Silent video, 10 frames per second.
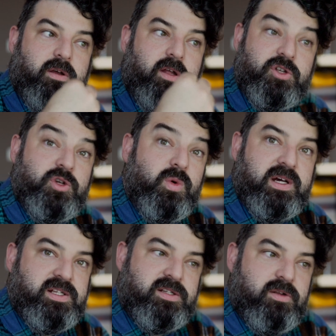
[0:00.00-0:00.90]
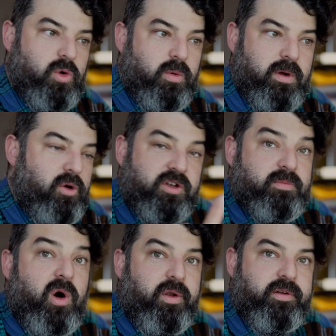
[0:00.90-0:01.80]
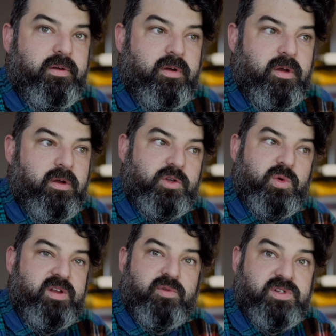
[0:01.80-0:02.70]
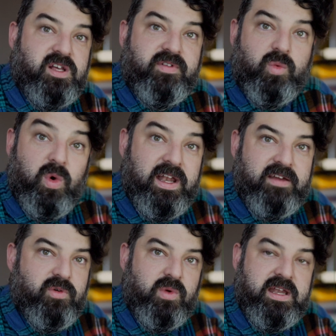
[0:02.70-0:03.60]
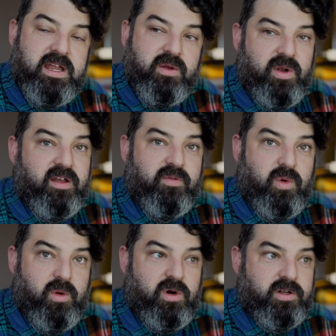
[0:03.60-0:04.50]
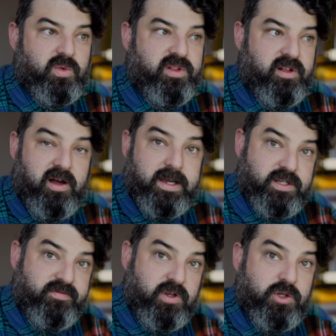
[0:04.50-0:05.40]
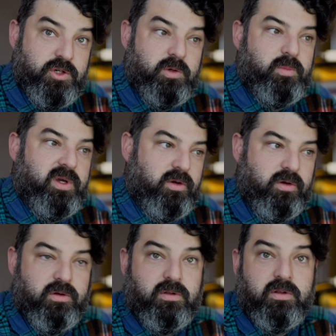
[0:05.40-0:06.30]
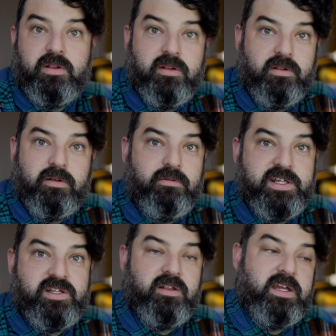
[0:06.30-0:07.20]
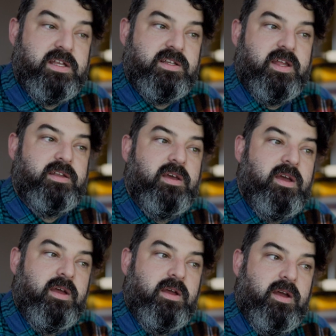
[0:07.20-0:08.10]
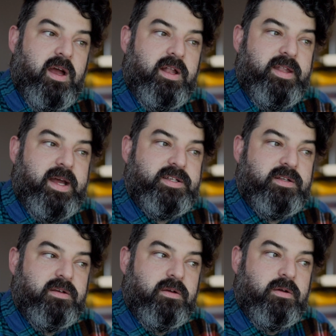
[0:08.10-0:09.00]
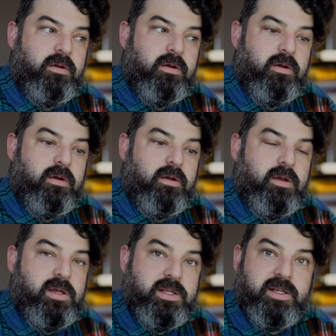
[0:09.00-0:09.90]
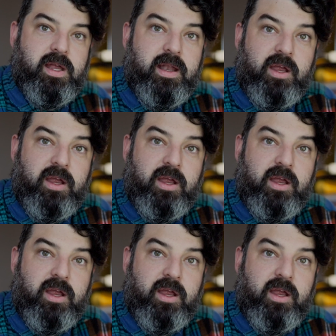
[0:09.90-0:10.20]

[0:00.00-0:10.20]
and to us on demand, 24/7, whenever we need, whenever we want, with the likes of YouTube and Google and the rest of the internet. And that is an